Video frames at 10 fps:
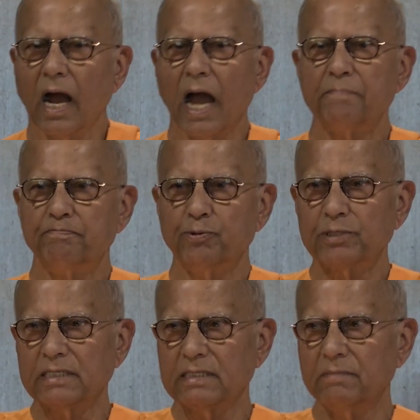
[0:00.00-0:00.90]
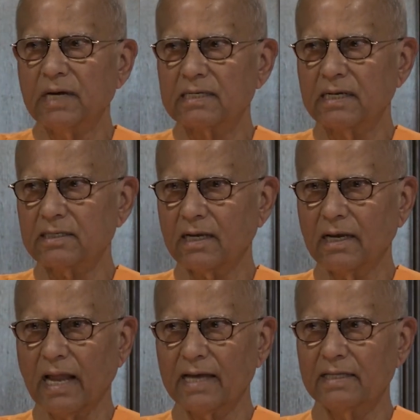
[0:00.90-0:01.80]
I put a
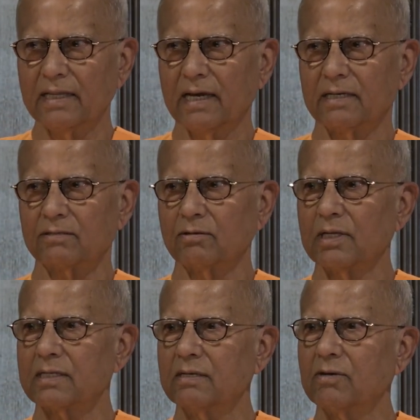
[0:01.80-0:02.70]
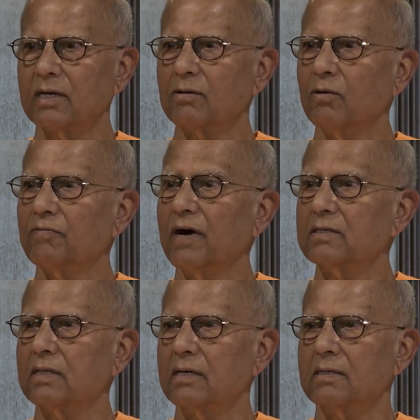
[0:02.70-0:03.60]
demarcation line there so that you can go
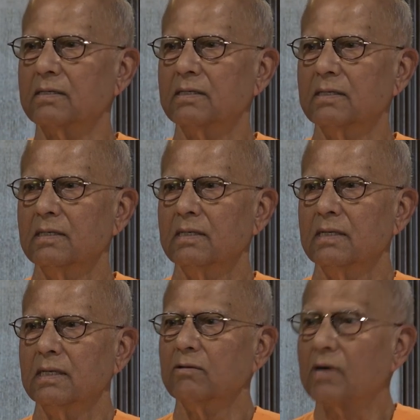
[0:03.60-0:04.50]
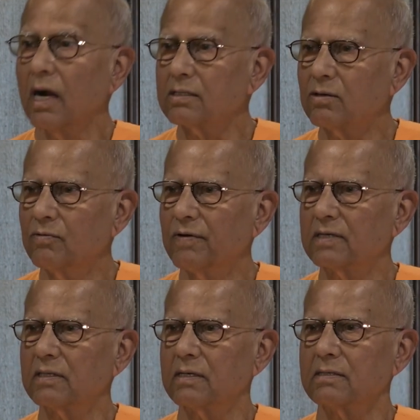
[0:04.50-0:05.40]
further. You can't go
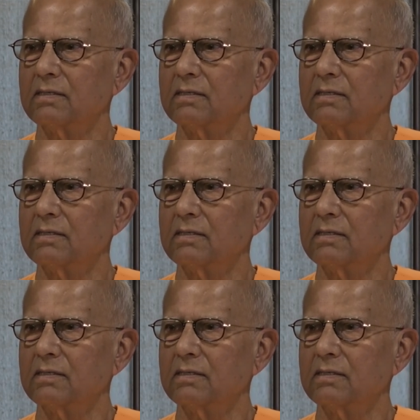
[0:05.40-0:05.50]
further.